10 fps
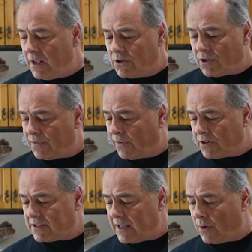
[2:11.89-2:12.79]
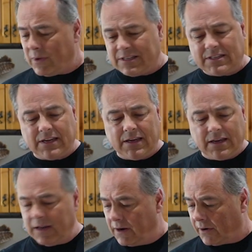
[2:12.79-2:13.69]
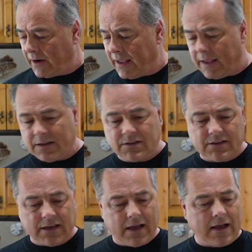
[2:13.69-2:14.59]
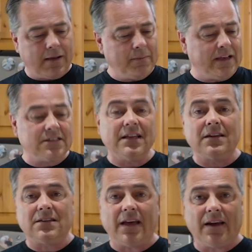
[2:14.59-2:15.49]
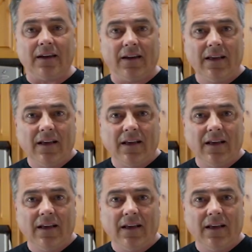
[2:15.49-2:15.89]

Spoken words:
So the first thing we see here is the antenna.